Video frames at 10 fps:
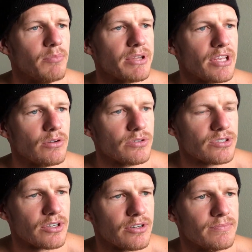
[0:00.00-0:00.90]
but then
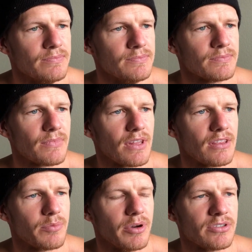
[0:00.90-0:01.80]
also
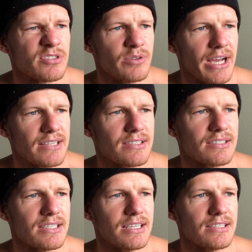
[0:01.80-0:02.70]
the person who has the
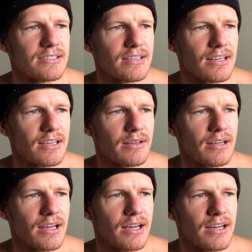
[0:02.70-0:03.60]
disease
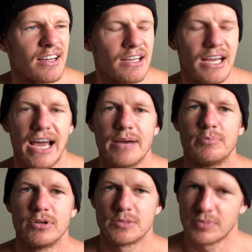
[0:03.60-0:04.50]
uh,
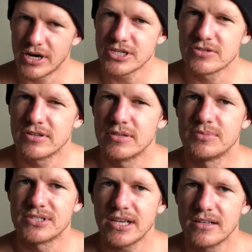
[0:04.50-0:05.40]
puts pressure on
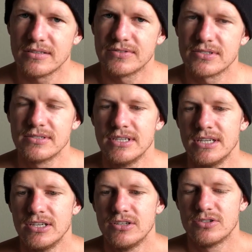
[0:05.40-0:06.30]
themselves
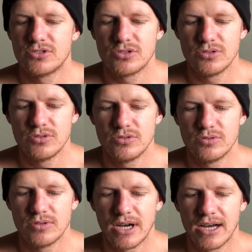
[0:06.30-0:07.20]

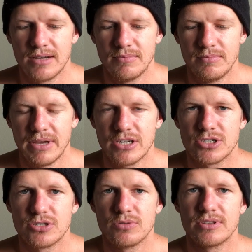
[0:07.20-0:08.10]
to um, make
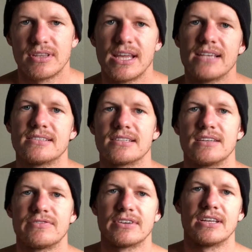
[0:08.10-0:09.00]
sure that their
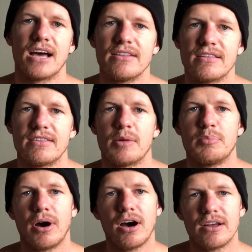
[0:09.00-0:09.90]
significant other, their
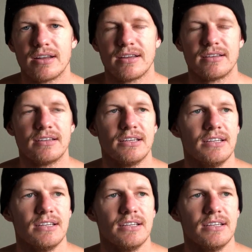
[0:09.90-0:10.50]
partner,